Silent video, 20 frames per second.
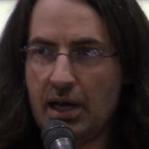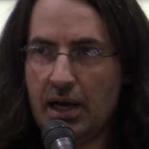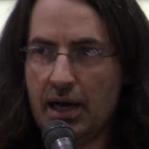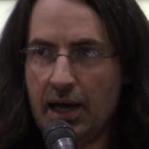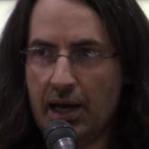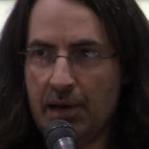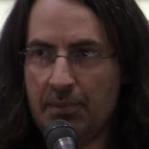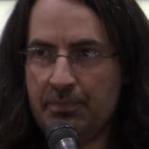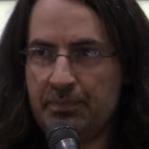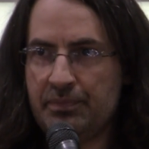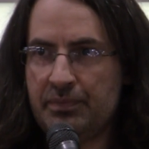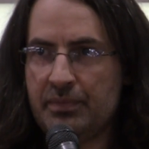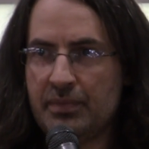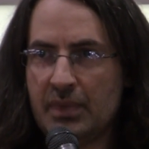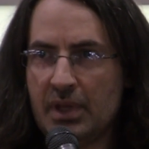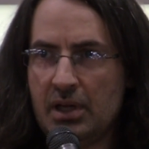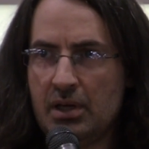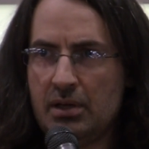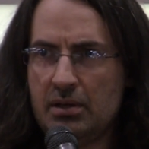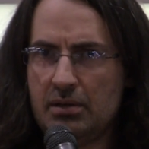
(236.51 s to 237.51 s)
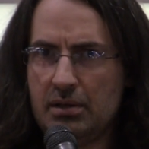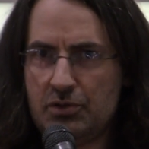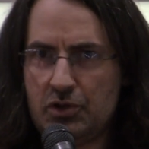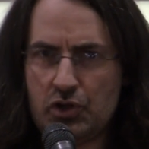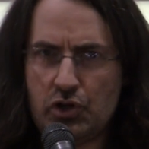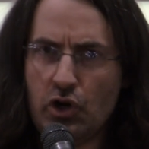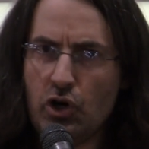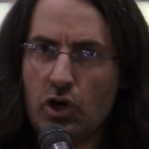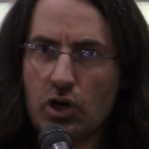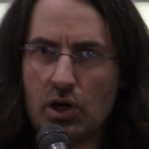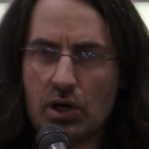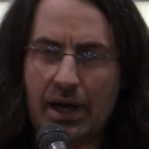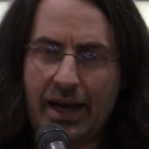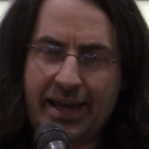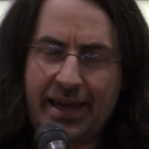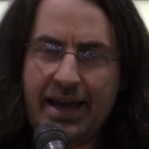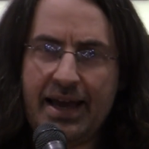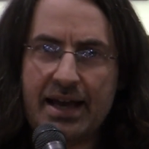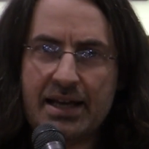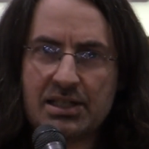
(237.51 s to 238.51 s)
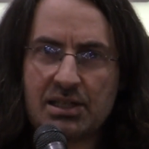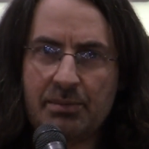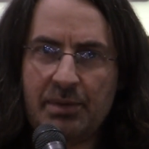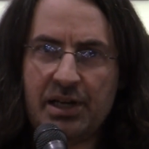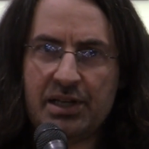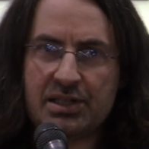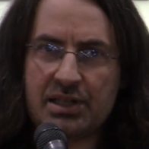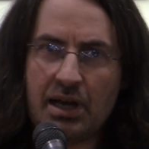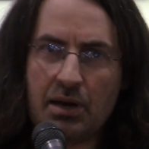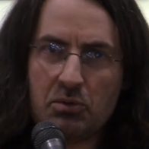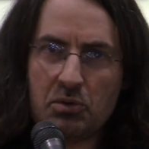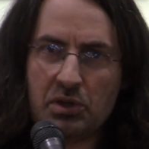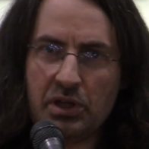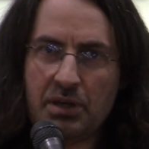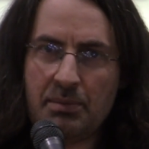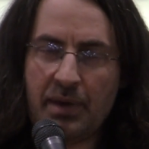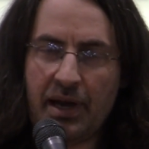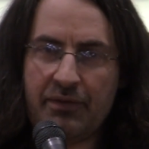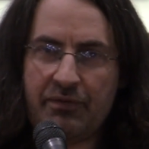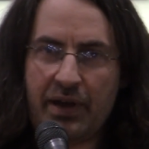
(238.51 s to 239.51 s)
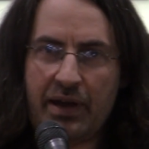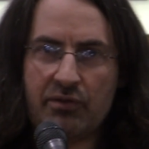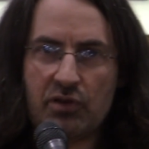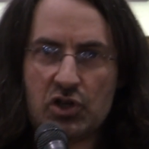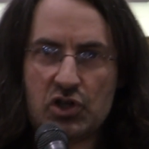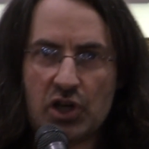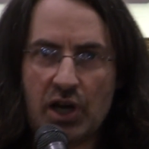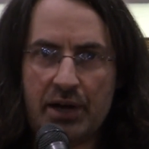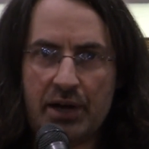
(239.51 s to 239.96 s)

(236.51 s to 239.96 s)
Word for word: Um, sure, I guess. I mean, it's not really my favorite